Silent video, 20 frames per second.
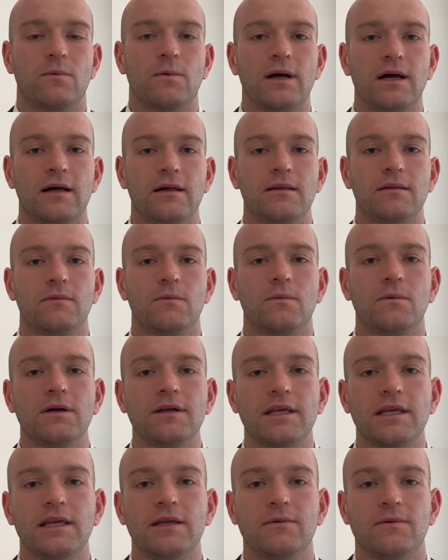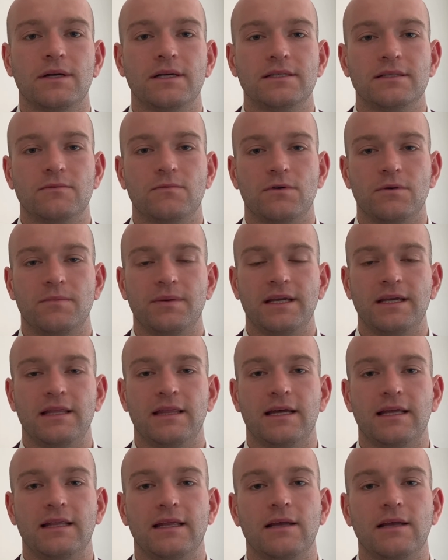Well, one key reason would be that